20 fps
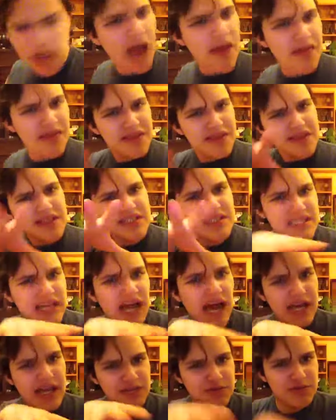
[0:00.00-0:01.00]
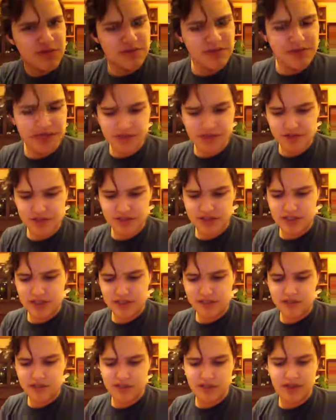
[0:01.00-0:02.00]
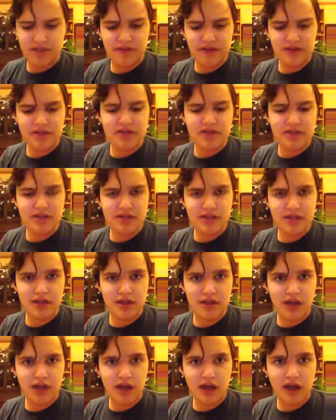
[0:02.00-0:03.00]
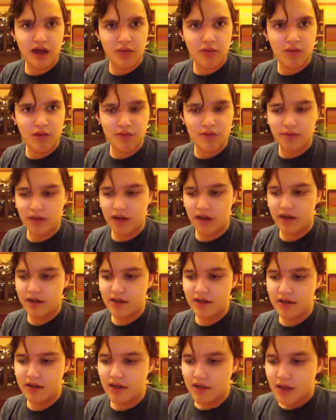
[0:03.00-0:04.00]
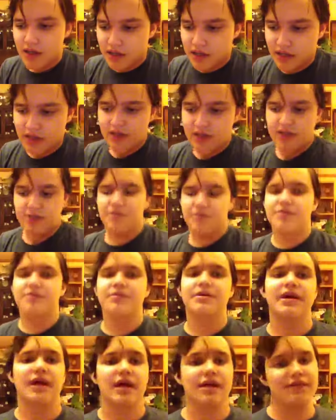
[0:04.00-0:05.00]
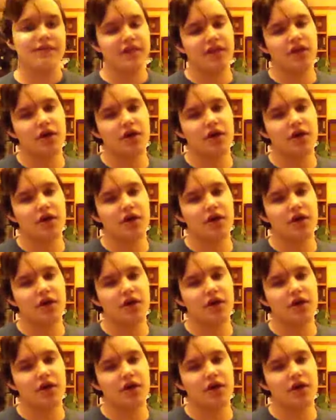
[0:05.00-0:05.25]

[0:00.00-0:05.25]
I think these guys will be interested in doing live action Zelda, and I wouldn't mind it. Not only that, but it would be kind of the